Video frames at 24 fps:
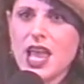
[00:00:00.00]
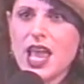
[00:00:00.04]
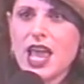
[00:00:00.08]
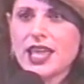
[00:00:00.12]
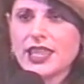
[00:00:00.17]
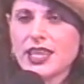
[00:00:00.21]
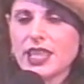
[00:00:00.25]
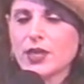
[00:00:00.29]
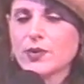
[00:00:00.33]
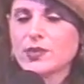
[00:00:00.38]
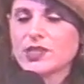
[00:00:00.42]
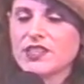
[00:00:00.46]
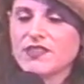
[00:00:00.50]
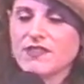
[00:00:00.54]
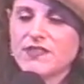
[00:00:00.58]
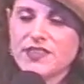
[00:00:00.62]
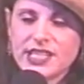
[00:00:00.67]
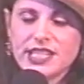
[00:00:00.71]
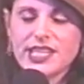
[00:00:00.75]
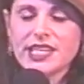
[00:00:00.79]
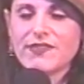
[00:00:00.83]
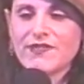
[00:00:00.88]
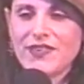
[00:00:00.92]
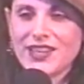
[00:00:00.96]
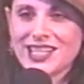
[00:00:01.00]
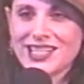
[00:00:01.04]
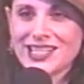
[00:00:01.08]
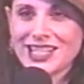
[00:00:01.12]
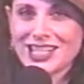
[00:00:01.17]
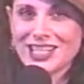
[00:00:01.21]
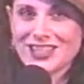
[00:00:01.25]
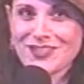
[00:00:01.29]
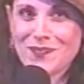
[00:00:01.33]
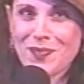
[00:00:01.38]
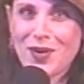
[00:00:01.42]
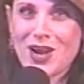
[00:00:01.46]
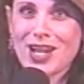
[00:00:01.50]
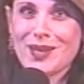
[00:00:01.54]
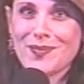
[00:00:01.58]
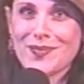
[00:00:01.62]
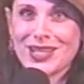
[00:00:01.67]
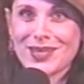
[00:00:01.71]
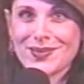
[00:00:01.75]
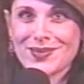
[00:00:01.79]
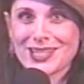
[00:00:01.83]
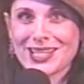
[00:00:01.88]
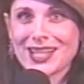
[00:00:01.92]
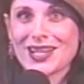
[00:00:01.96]
And then there was the vindictive part of
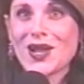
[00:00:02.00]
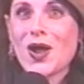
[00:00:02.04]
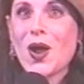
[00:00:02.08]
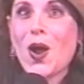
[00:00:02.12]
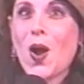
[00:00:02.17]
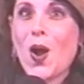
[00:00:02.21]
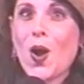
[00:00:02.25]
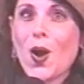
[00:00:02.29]
me that was like,